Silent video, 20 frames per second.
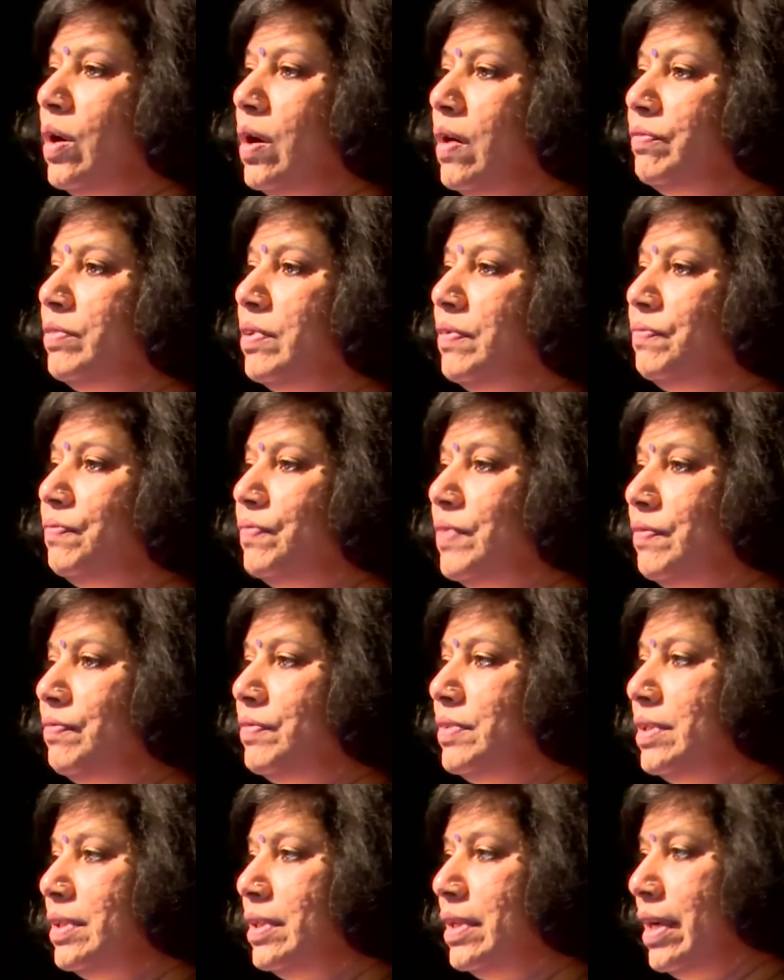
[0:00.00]
of the
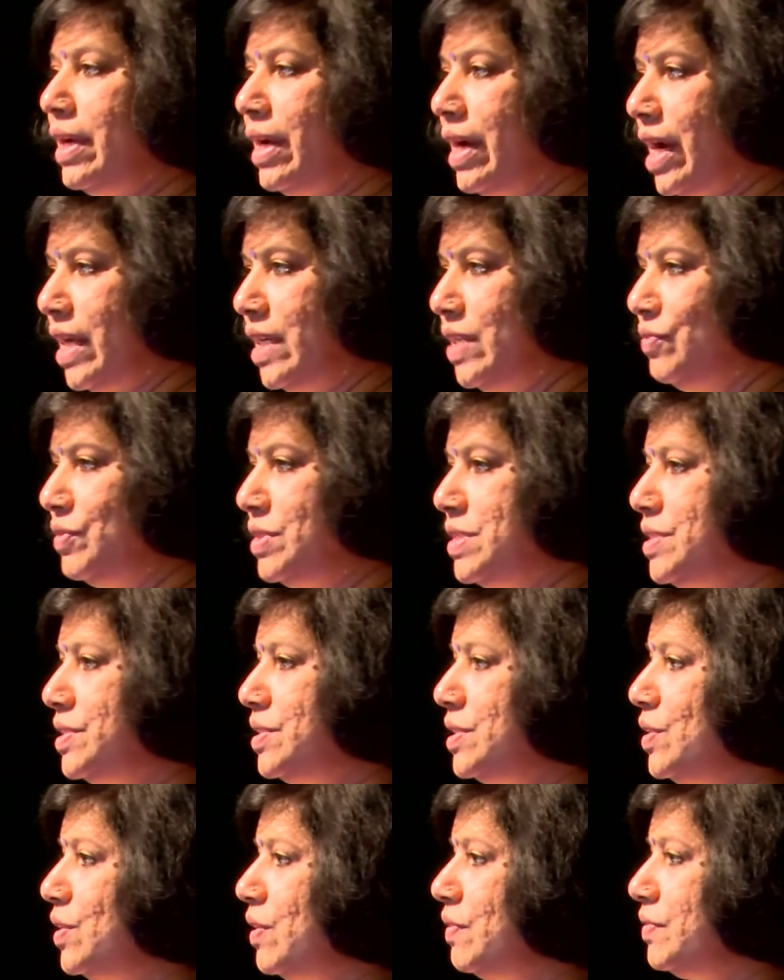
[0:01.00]
5th
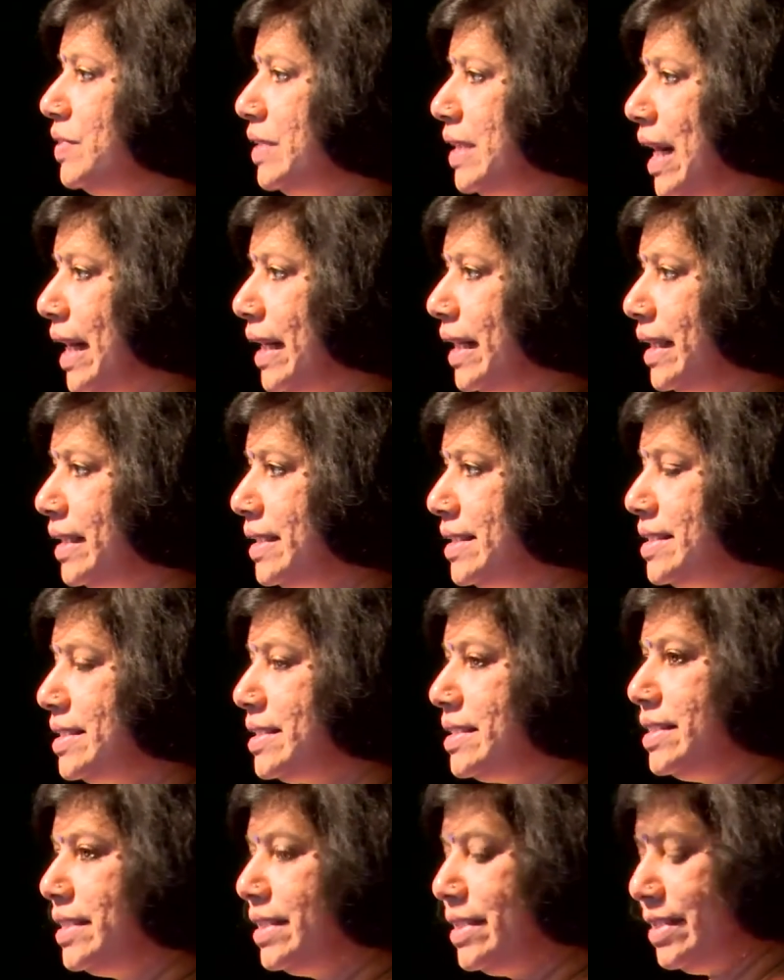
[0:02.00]
anniversary of the IRAS
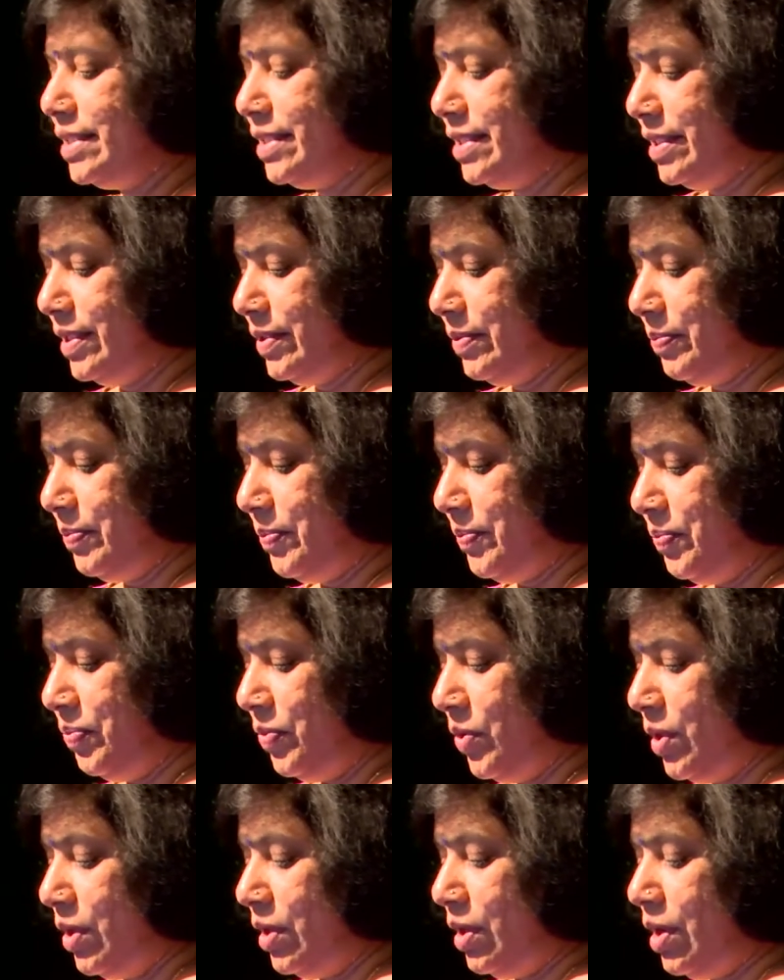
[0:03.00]
Day.
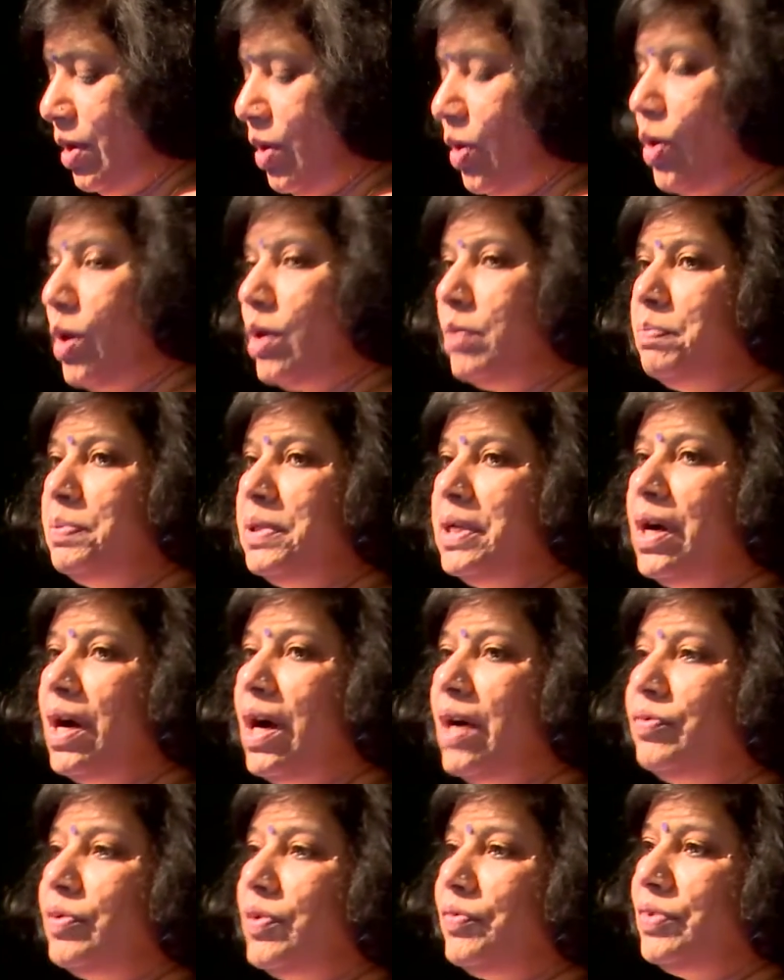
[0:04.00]
On
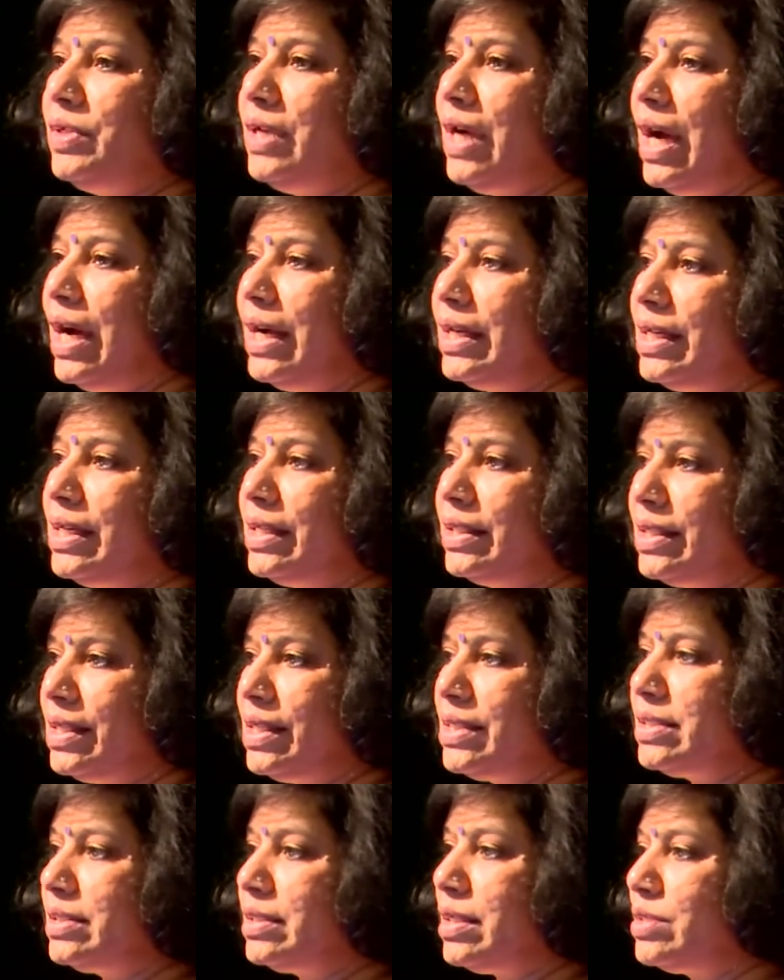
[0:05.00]
behalf of the
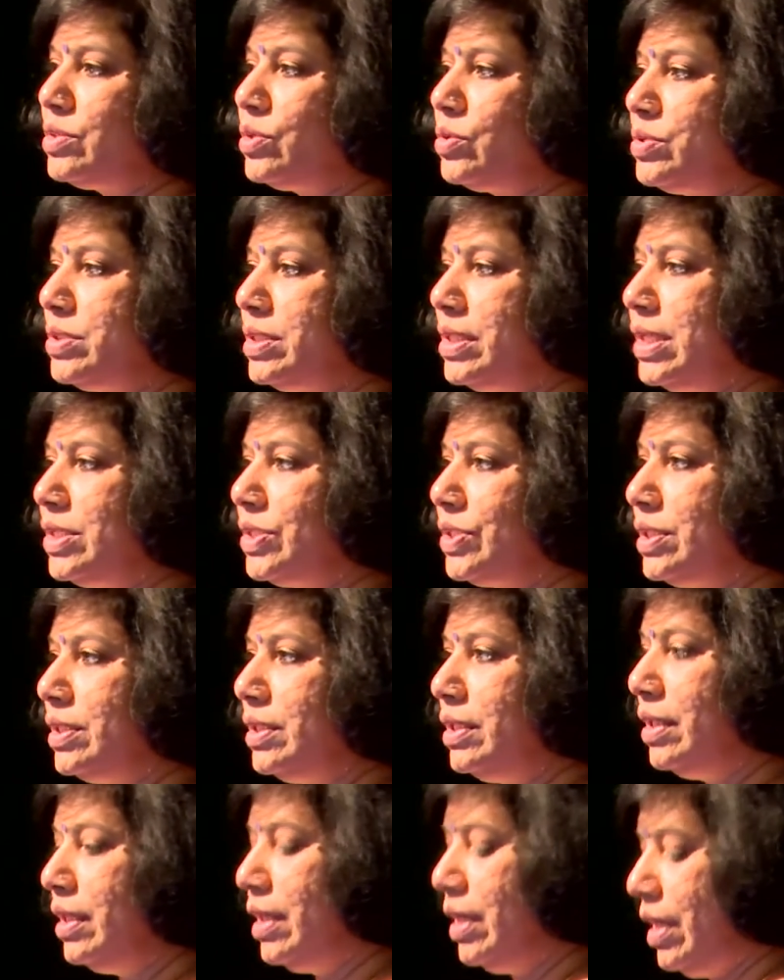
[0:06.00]
IRAS
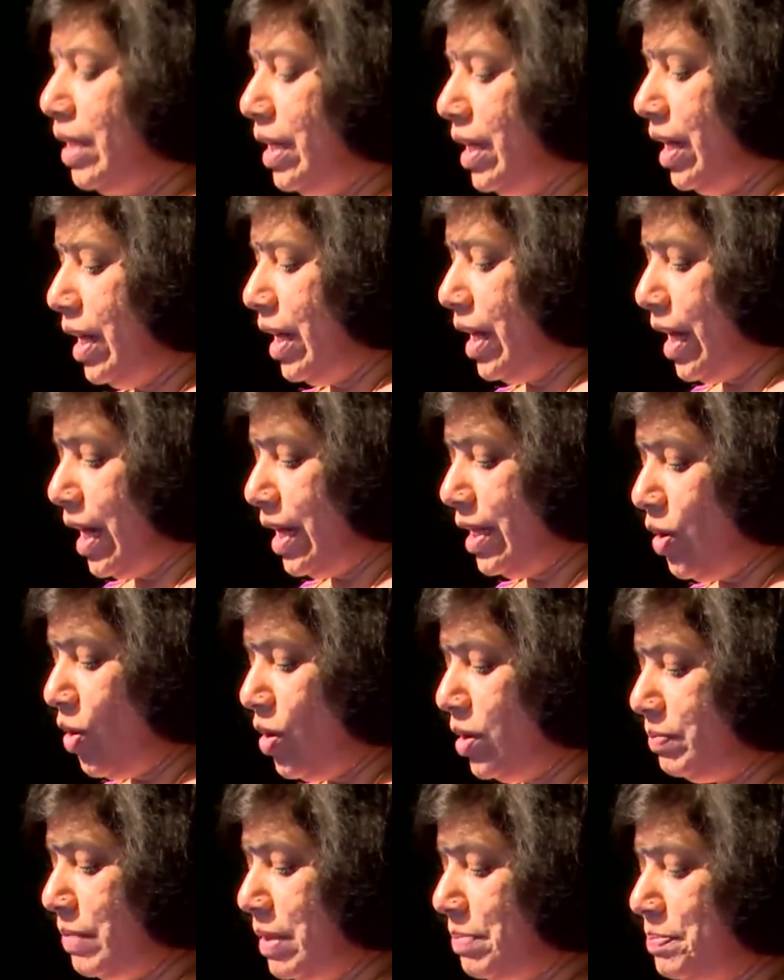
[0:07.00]
Association and
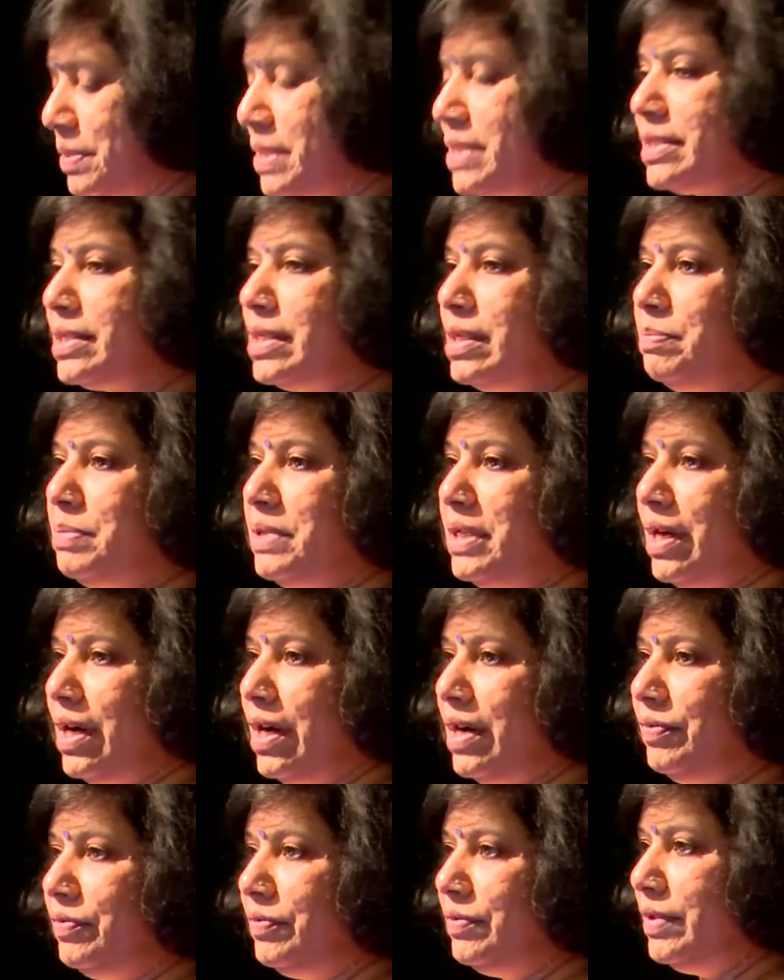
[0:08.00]
on my personal
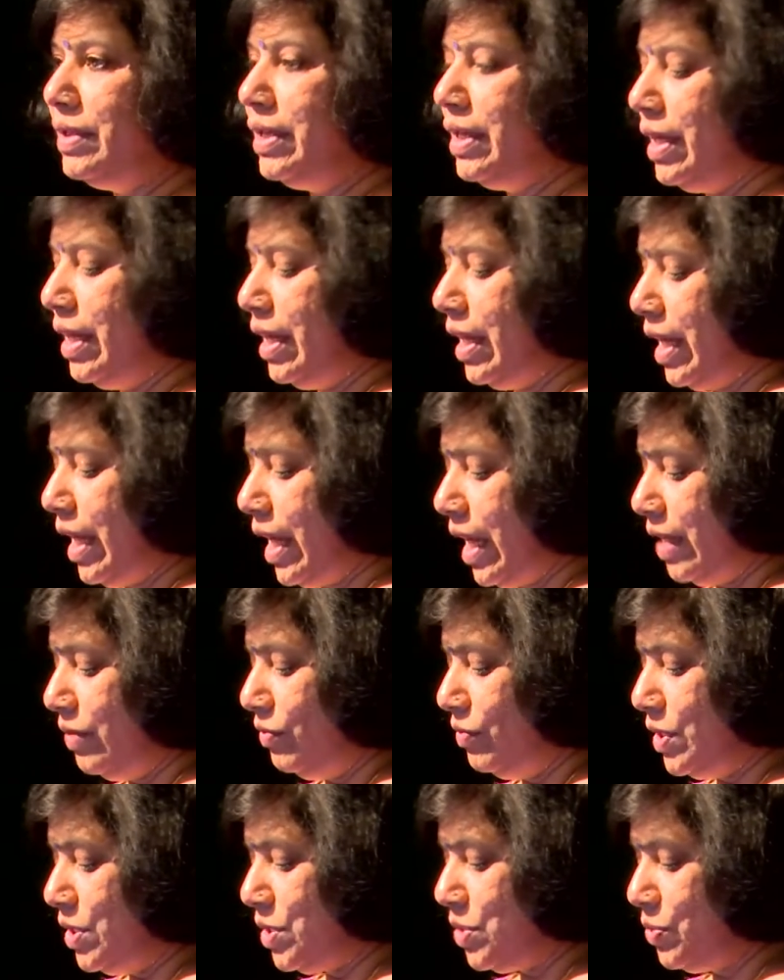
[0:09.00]
behalf, I
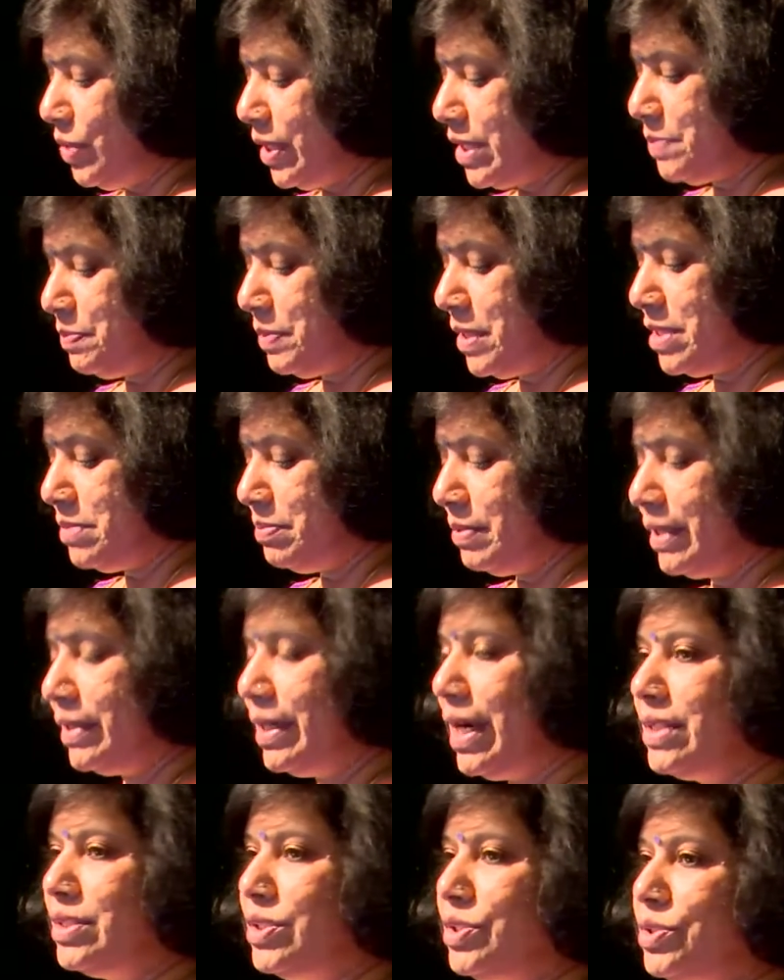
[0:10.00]
wish to express my
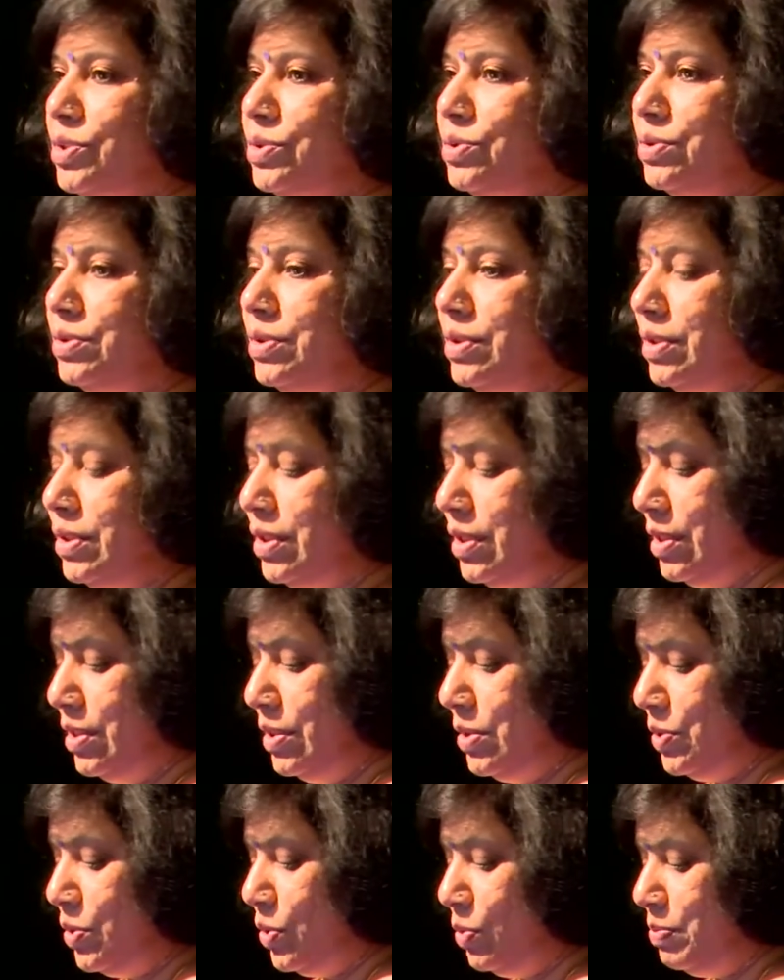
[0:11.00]
gratitude
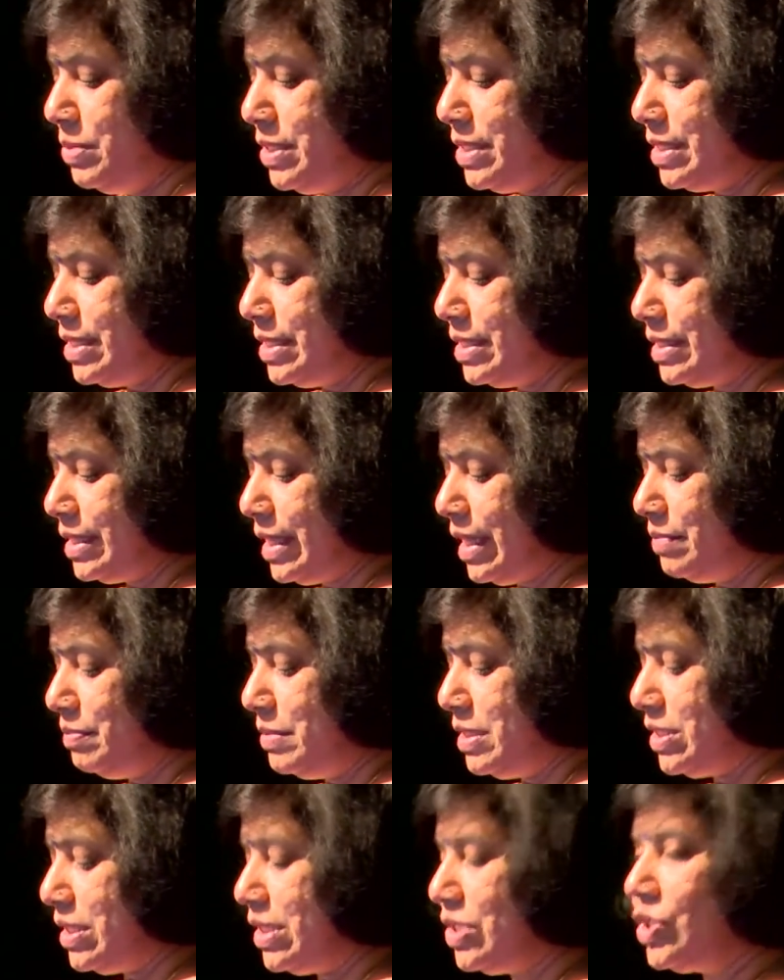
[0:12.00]
to Mrs. and
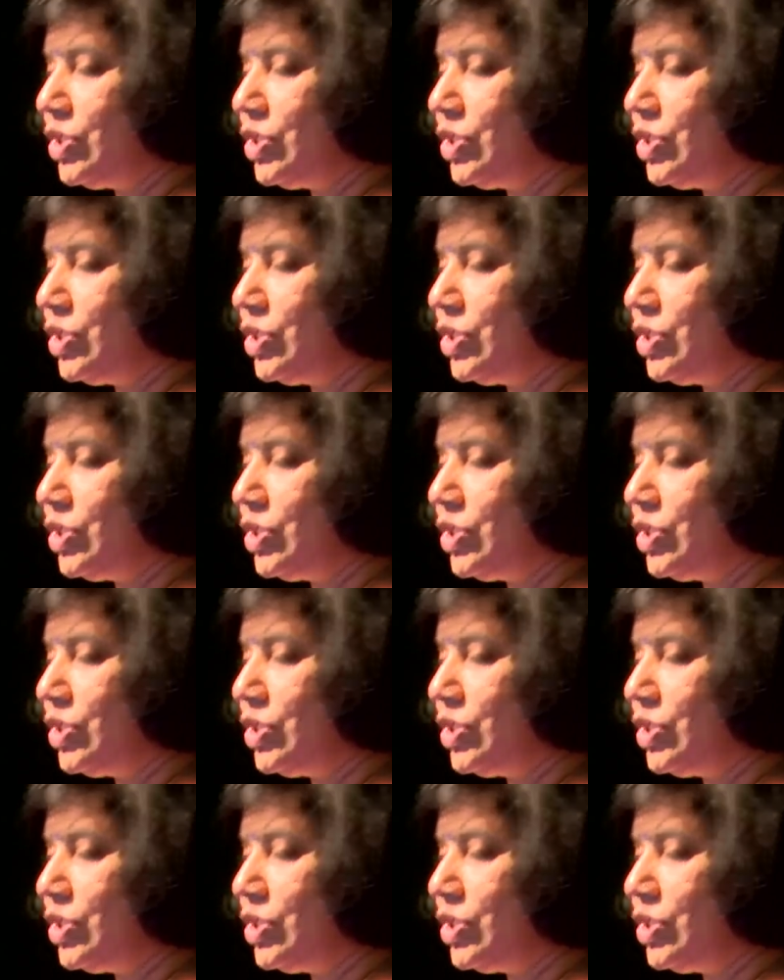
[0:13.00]
Mr.